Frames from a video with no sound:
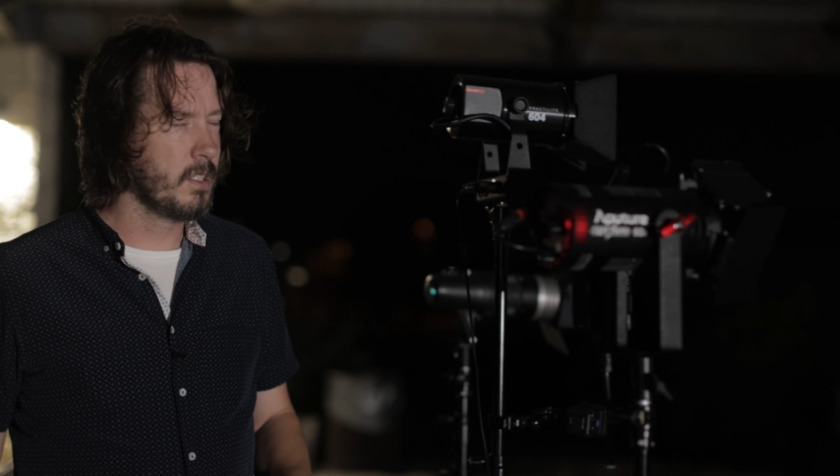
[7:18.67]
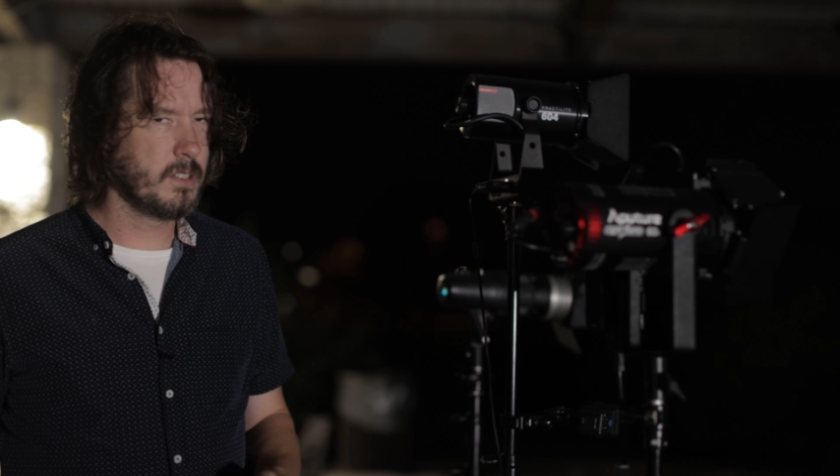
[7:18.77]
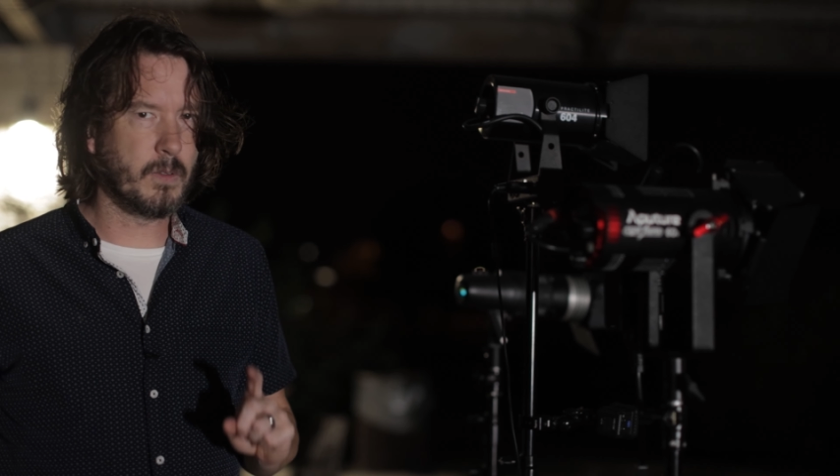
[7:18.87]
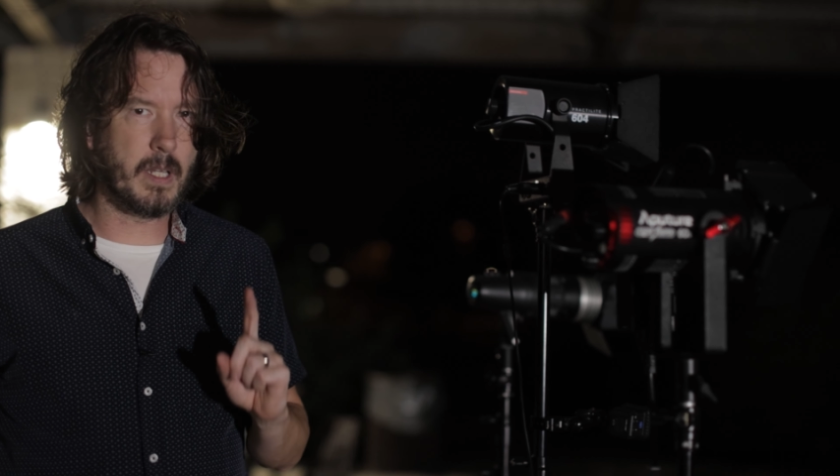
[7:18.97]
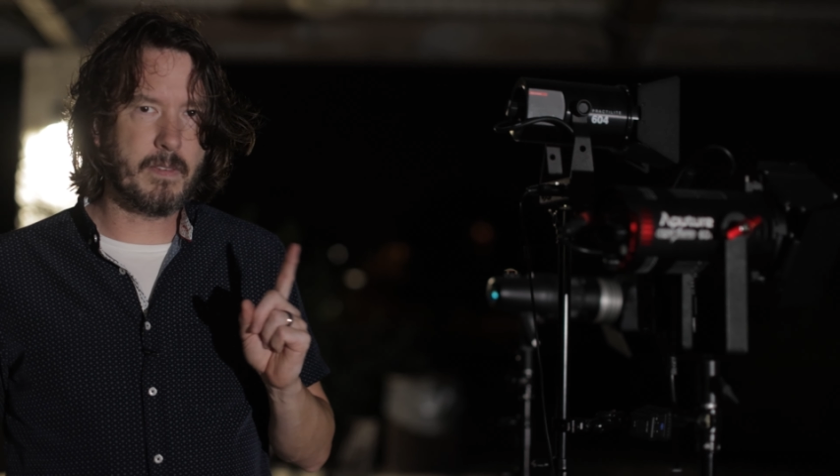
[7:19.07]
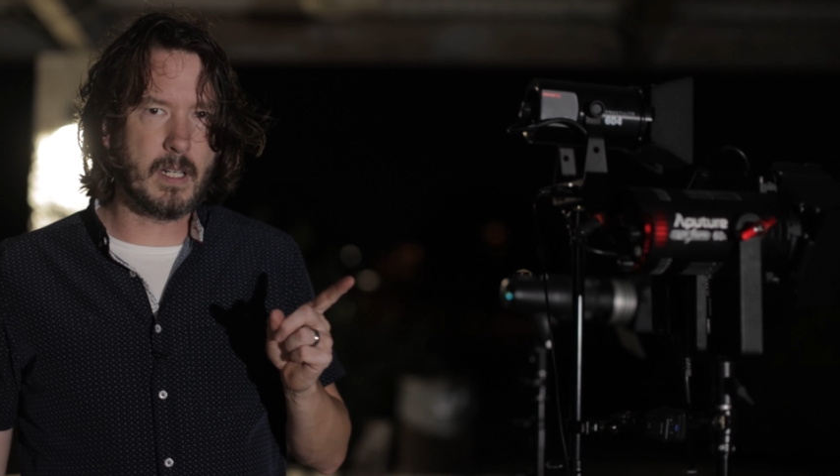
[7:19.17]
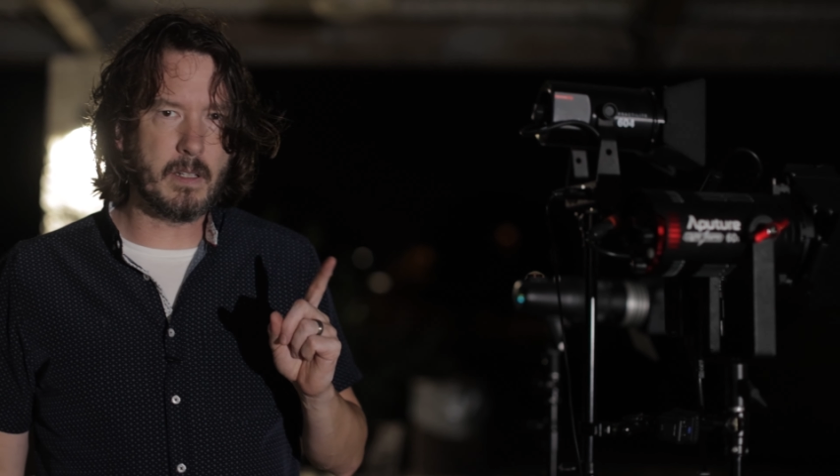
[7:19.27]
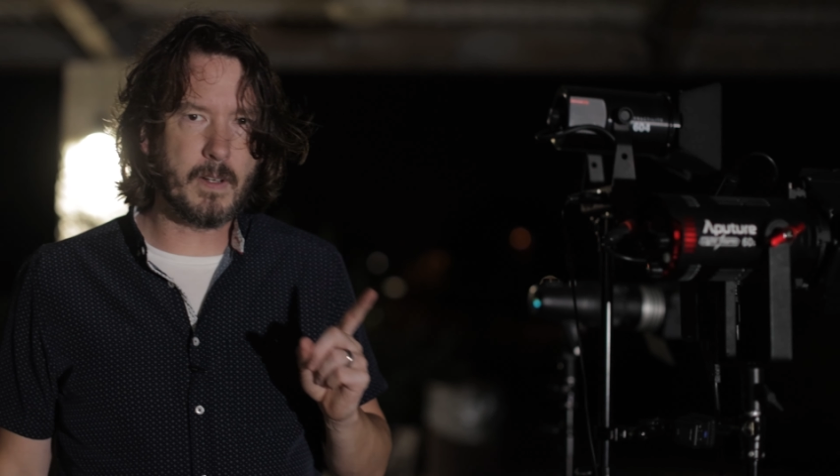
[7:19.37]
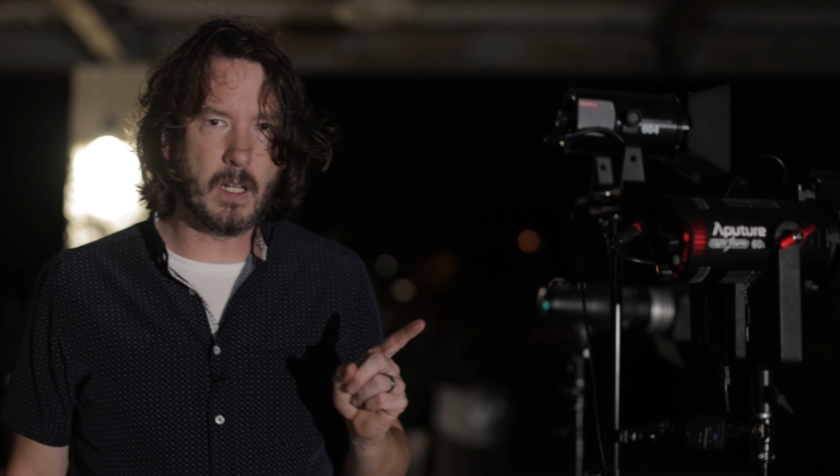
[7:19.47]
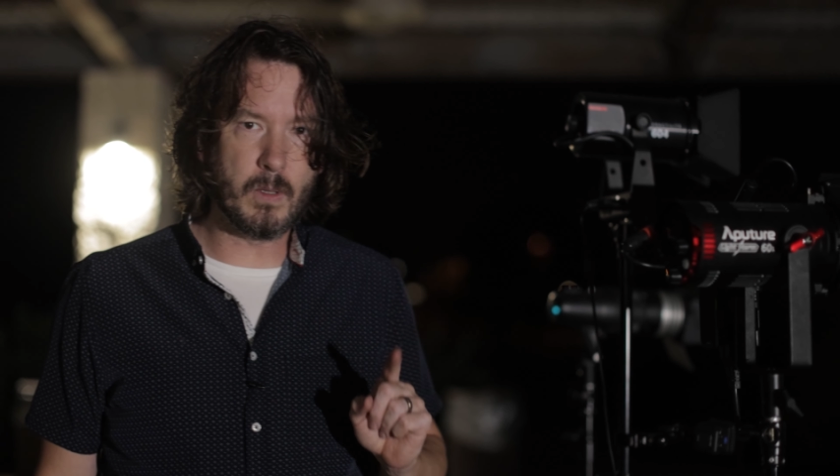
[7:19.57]
So when I
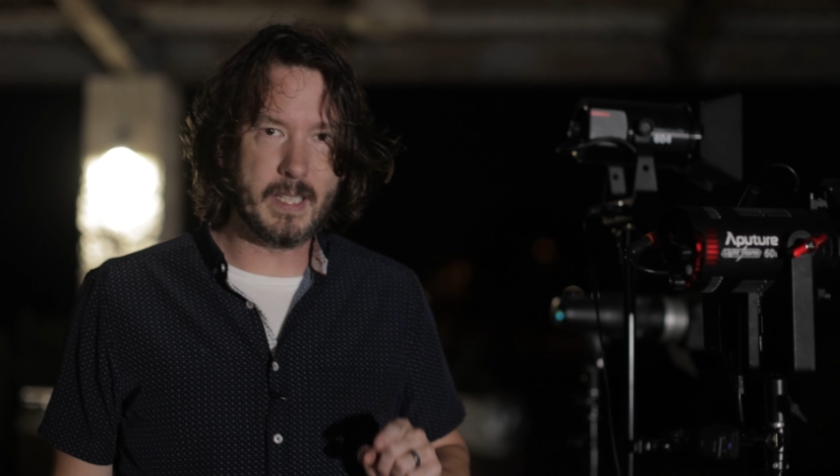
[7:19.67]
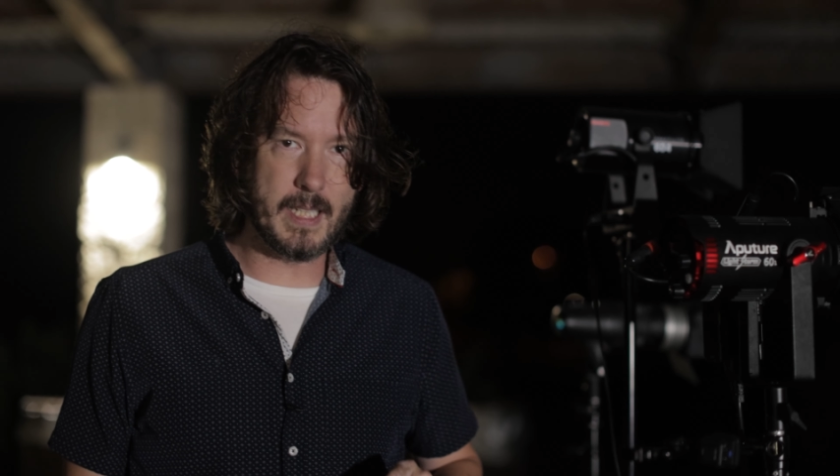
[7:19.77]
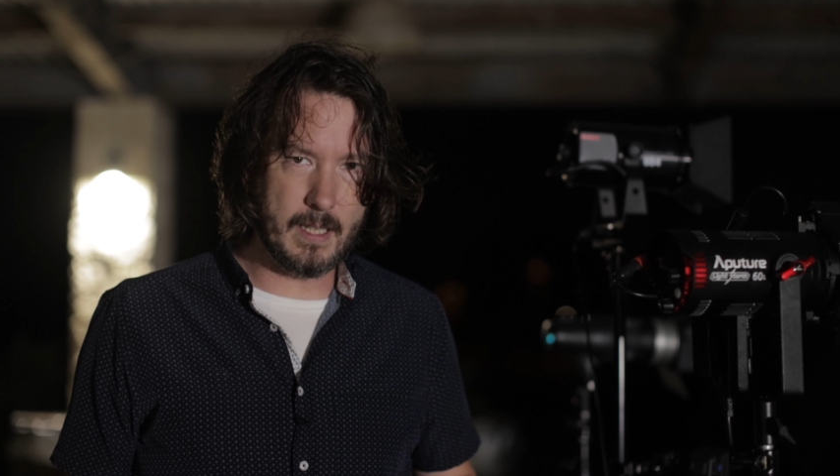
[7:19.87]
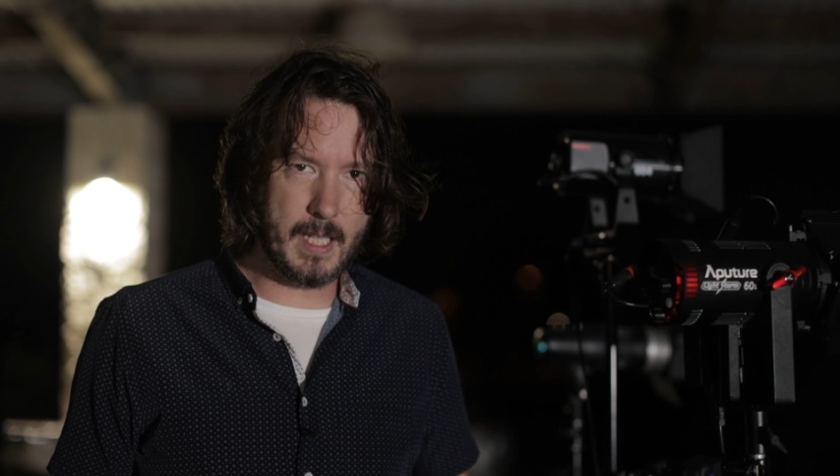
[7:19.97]
finally found one that I